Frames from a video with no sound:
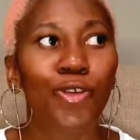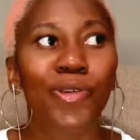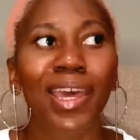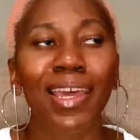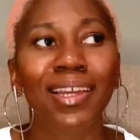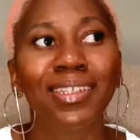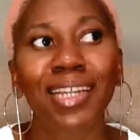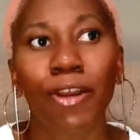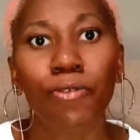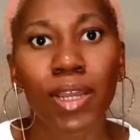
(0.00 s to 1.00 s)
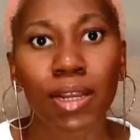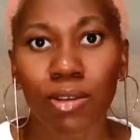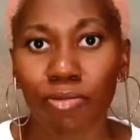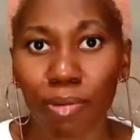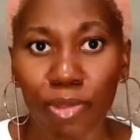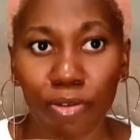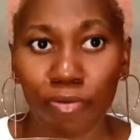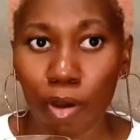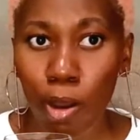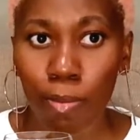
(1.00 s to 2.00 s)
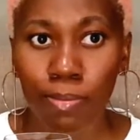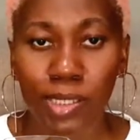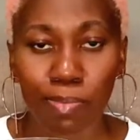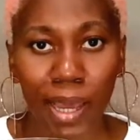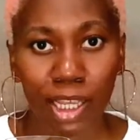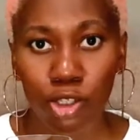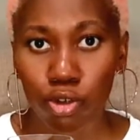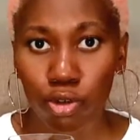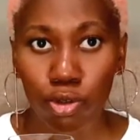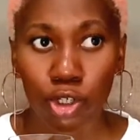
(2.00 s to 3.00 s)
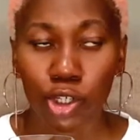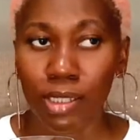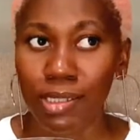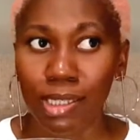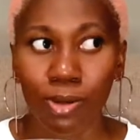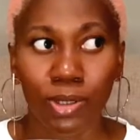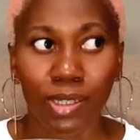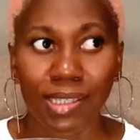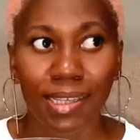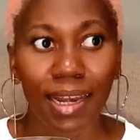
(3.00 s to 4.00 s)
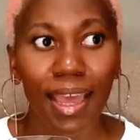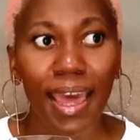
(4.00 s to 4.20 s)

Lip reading: You can get it directly from the farm, spiceroute.co.za.